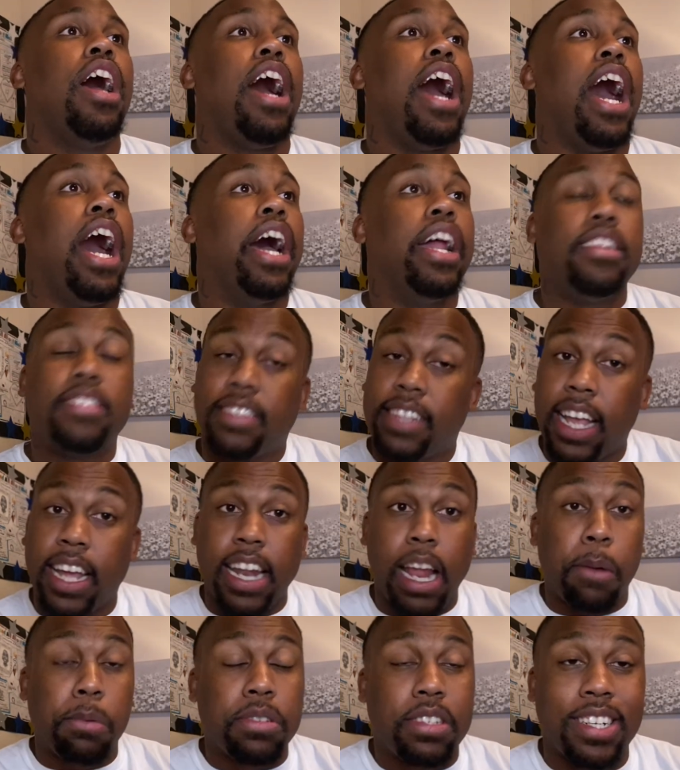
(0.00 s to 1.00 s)
I understand
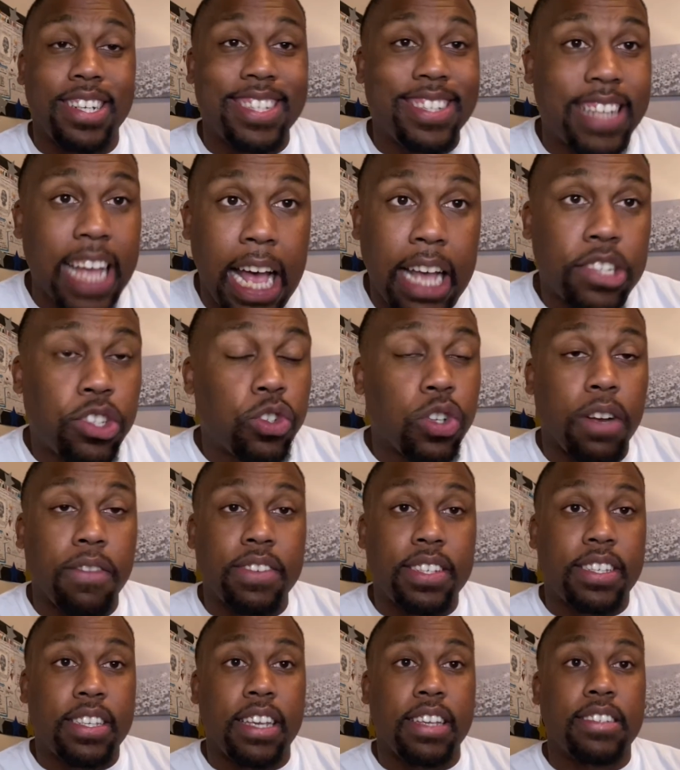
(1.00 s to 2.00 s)
that was a disaster of a
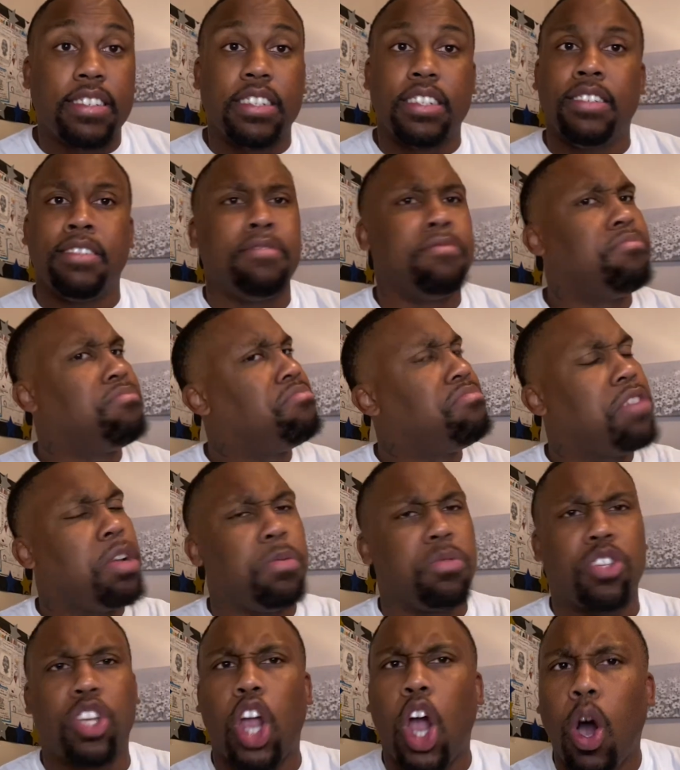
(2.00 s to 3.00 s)
season. It
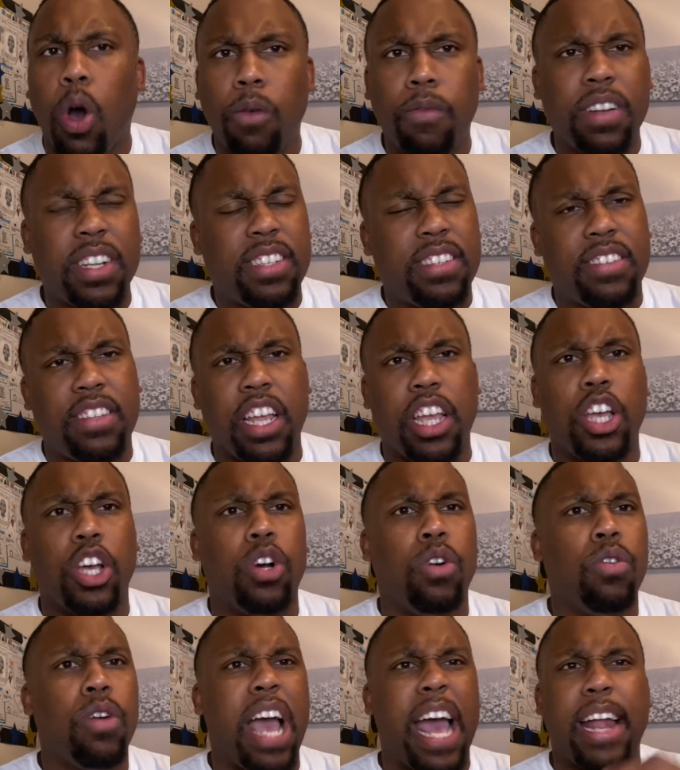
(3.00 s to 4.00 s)
was COVID
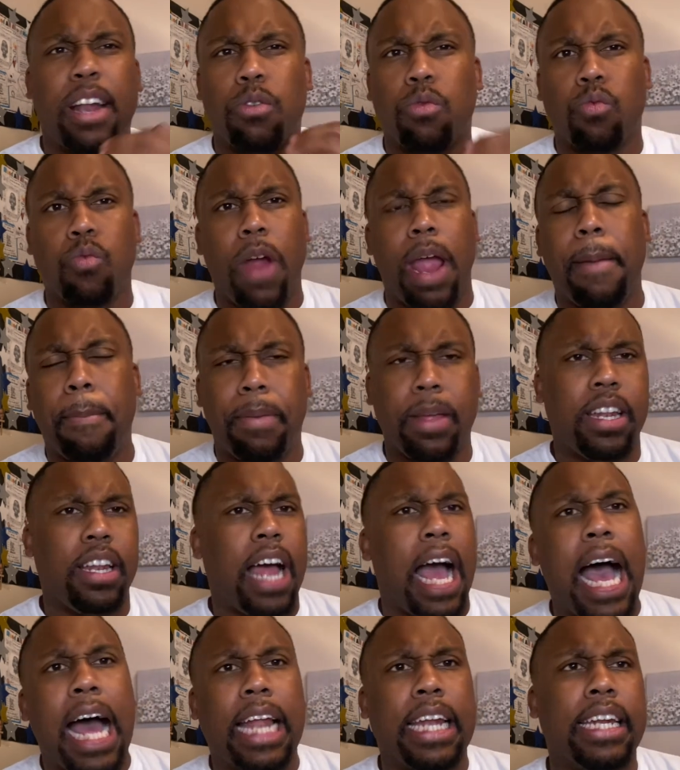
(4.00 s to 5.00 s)
still at a rampant
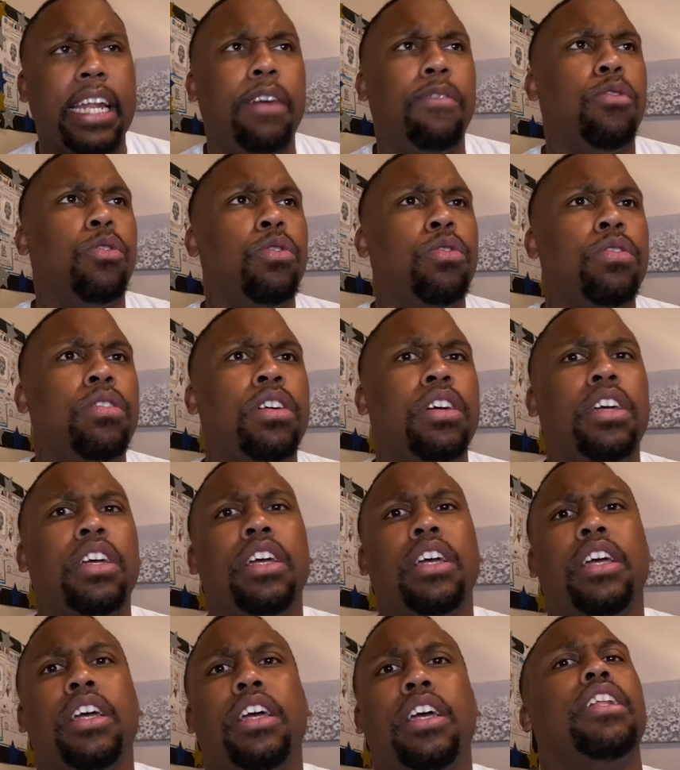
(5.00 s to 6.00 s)
high level.
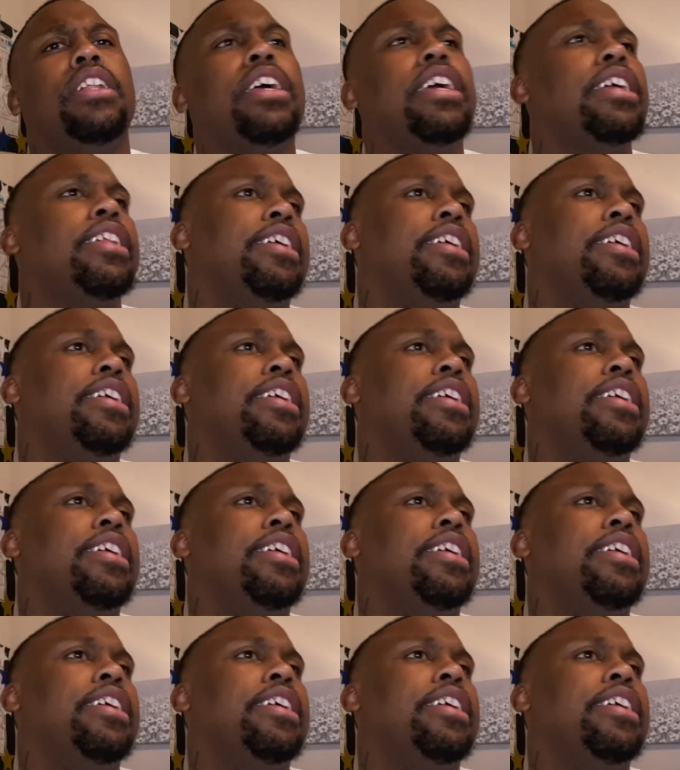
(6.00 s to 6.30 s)
Look at